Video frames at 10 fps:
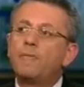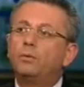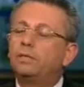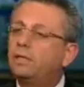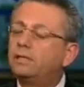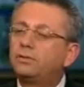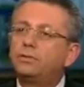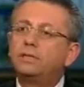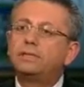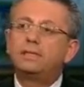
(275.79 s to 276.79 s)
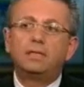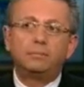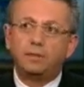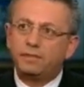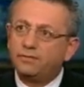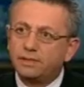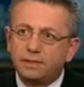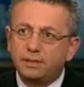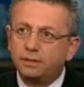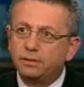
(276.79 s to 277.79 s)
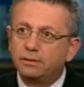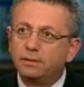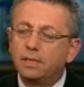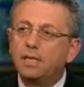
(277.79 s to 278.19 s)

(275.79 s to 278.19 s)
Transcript: What I saw is terrible devastation.